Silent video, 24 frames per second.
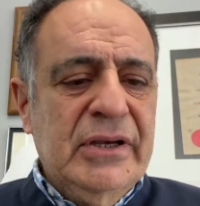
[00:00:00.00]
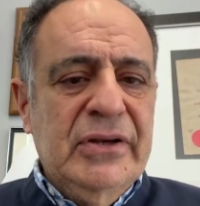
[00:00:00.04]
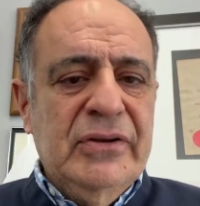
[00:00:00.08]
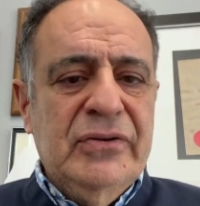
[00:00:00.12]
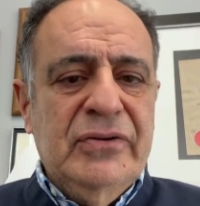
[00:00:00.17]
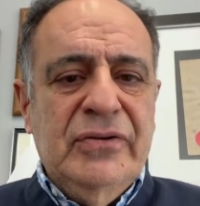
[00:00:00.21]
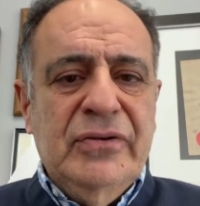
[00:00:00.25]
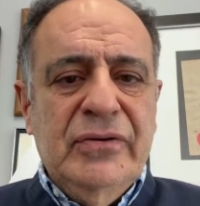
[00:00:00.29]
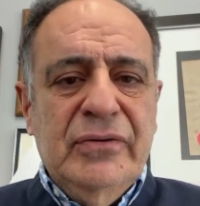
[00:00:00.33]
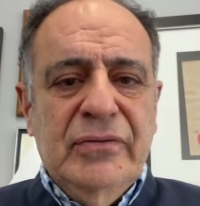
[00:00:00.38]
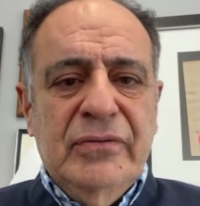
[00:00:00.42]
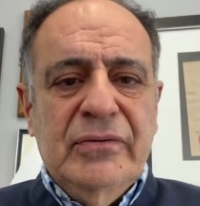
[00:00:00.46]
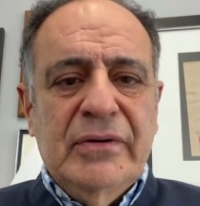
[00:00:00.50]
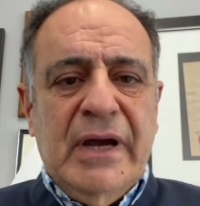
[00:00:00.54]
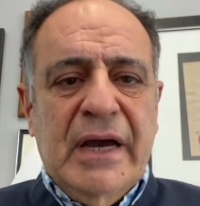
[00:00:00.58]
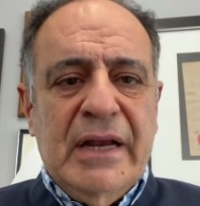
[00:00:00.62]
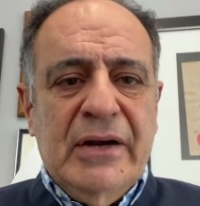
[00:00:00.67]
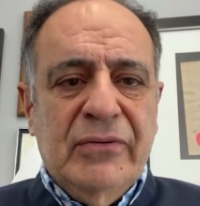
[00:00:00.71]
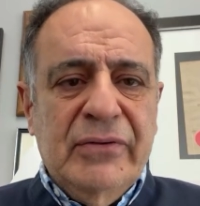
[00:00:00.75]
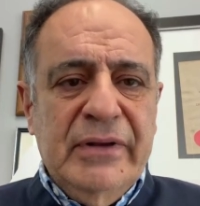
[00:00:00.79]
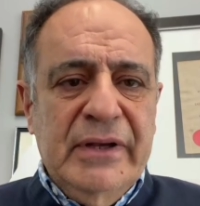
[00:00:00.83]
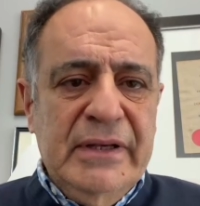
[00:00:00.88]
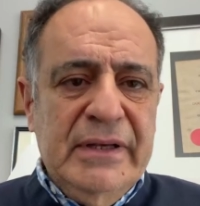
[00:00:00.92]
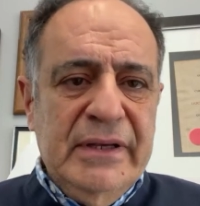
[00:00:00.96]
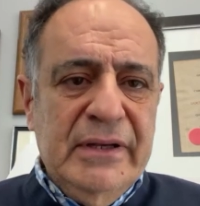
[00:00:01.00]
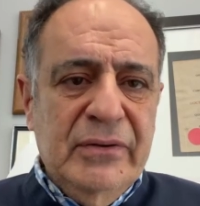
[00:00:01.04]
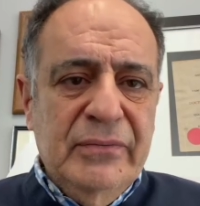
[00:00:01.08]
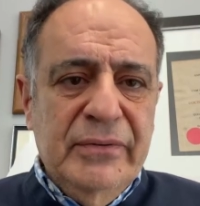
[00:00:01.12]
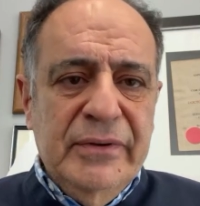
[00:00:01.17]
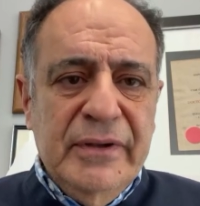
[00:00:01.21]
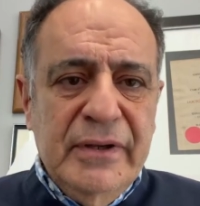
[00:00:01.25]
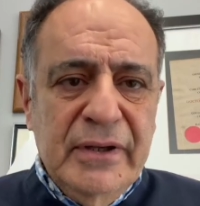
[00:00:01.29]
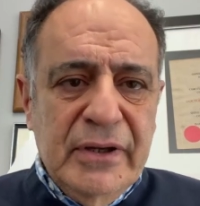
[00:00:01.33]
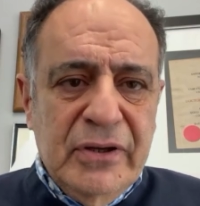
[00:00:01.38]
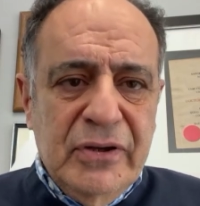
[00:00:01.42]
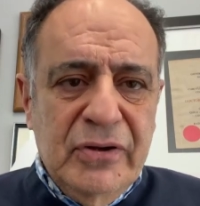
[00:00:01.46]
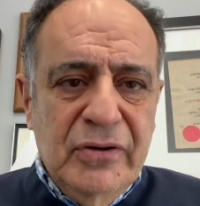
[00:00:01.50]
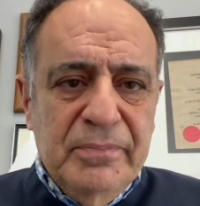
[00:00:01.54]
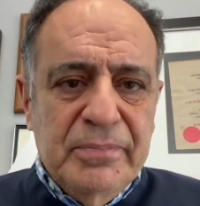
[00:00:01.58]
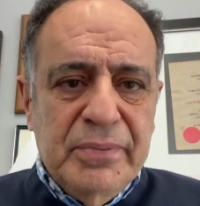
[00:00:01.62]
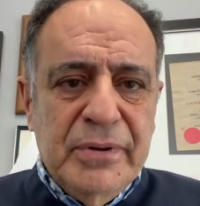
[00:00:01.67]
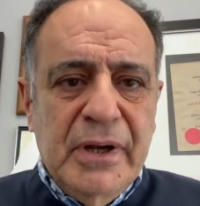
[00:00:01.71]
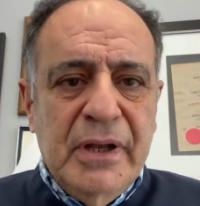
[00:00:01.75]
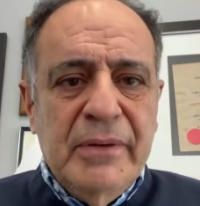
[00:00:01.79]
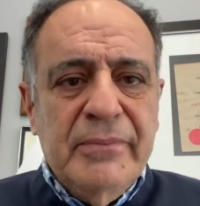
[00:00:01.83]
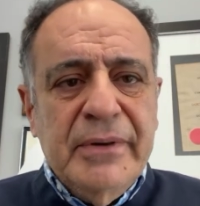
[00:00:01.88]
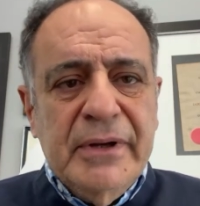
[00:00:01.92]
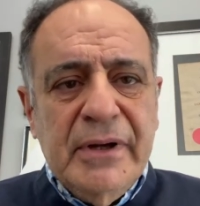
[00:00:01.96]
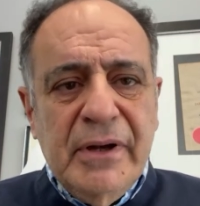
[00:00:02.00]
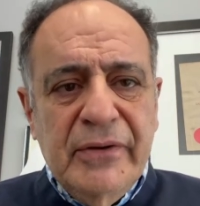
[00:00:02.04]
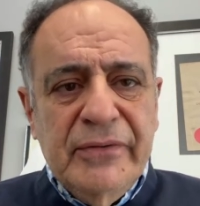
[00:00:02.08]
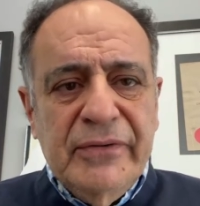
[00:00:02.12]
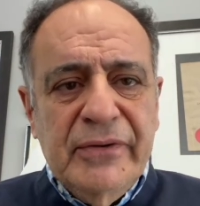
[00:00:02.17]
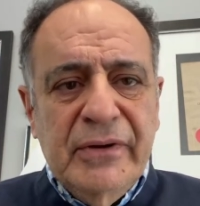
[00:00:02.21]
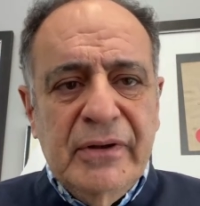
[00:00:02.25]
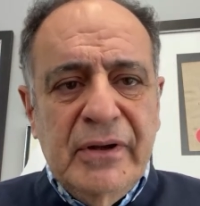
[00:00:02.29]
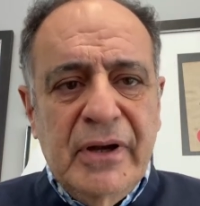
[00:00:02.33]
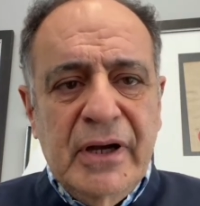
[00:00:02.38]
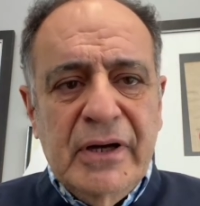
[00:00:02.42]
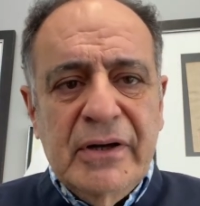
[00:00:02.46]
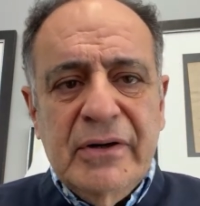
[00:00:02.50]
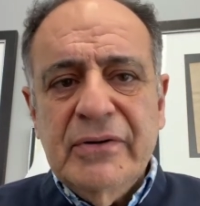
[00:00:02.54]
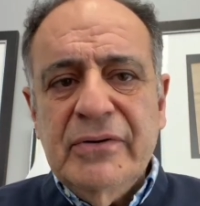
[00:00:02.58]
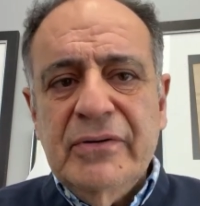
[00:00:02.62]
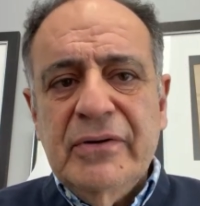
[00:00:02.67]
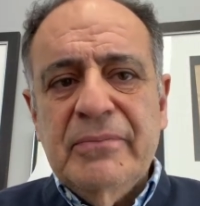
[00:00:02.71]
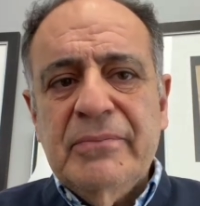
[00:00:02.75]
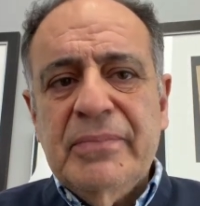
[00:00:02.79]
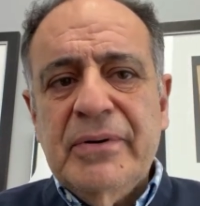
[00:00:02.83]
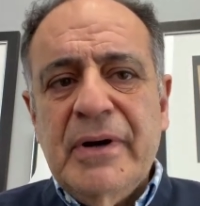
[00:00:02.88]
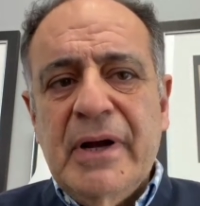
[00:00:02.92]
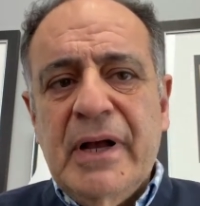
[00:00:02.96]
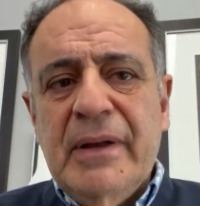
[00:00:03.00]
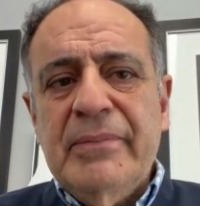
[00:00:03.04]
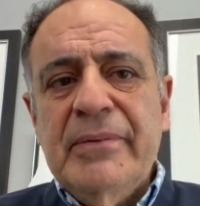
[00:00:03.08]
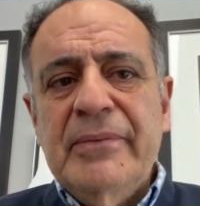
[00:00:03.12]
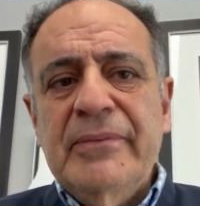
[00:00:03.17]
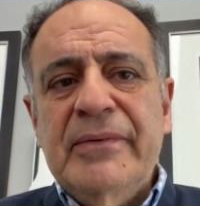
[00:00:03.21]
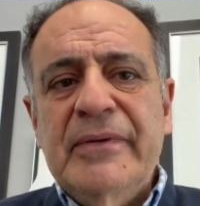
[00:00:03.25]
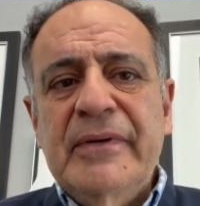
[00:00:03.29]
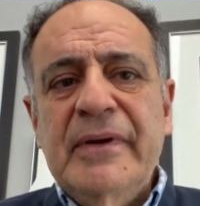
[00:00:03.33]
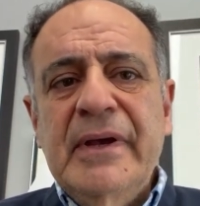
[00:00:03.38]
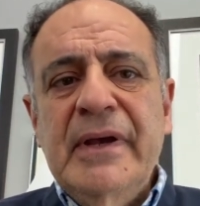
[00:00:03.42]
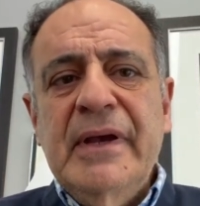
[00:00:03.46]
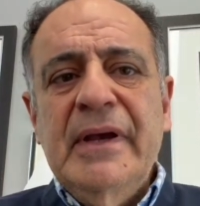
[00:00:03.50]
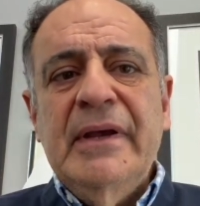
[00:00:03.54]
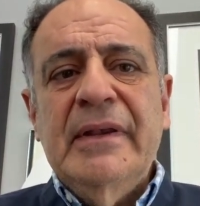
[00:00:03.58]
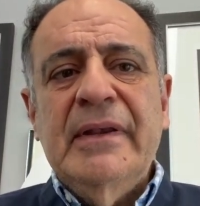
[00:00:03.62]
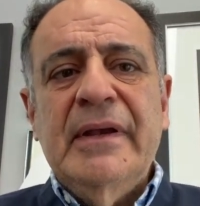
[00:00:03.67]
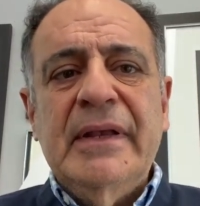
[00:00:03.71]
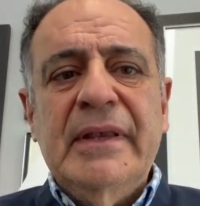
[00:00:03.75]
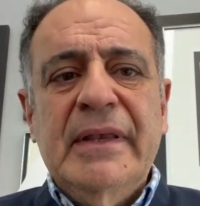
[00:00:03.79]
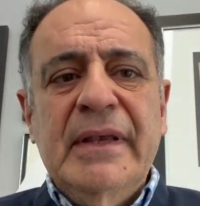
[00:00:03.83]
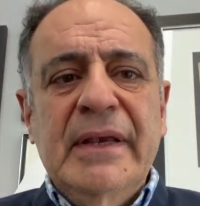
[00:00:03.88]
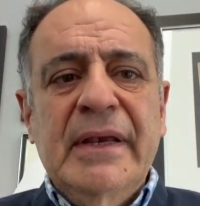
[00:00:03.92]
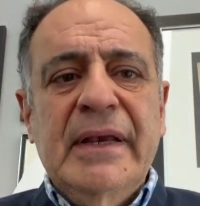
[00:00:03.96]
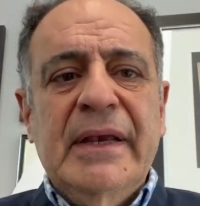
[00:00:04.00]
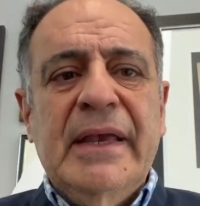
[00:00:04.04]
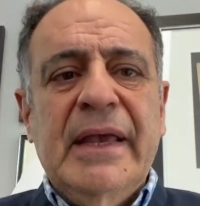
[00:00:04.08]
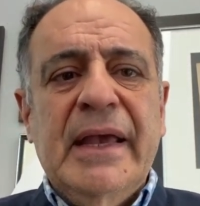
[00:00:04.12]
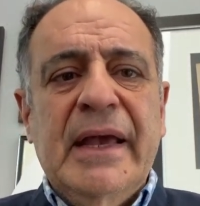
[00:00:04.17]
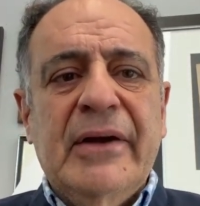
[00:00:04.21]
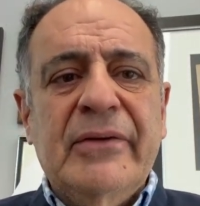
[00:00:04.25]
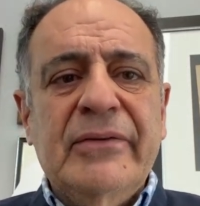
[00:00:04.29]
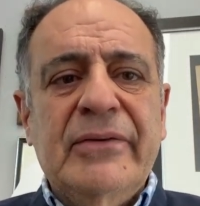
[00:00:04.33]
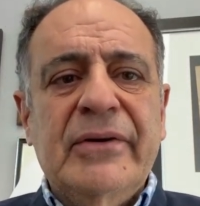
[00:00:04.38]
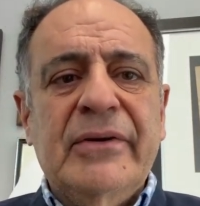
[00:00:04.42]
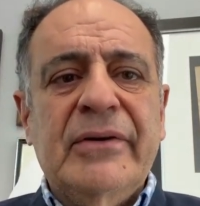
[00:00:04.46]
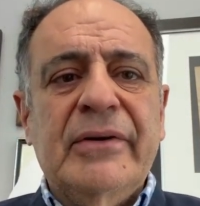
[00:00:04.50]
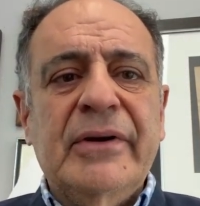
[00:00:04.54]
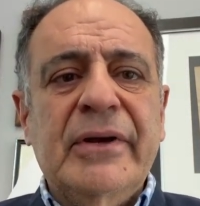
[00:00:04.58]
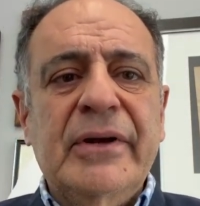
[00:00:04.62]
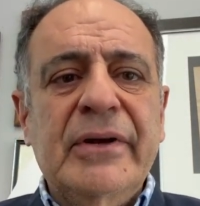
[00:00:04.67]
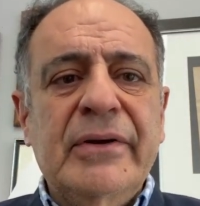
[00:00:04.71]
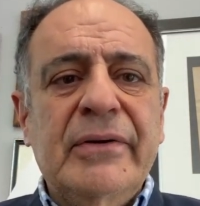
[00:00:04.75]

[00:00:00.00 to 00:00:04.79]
to not only deal with the acute problem, but also longer-term problems that they encounter.